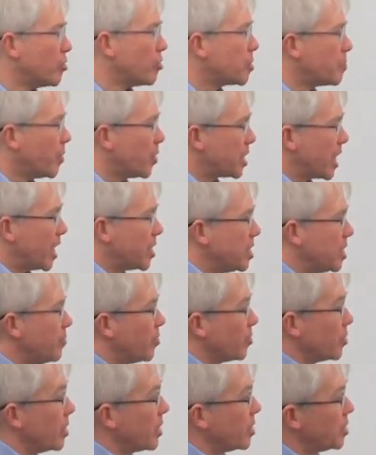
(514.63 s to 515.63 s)
respond to
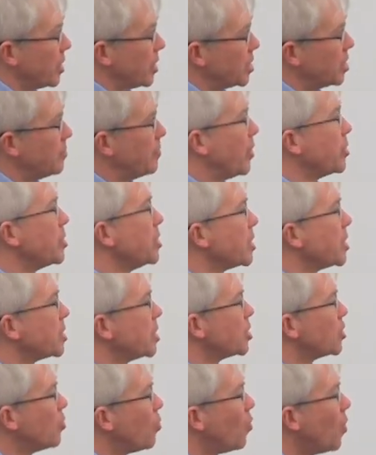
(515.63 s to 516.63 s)
antibiotics,
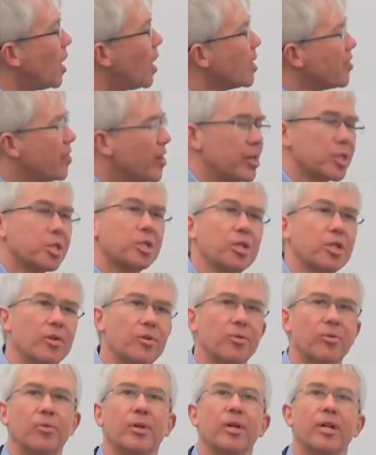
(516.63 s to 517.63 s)
as to why they are
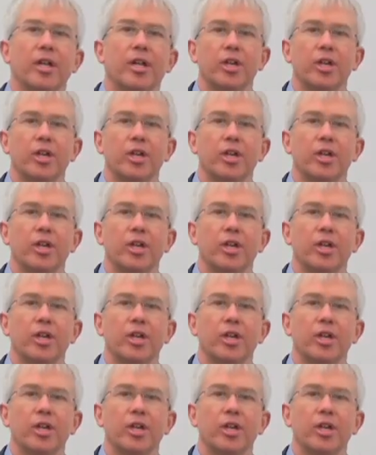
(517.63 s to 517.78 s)
so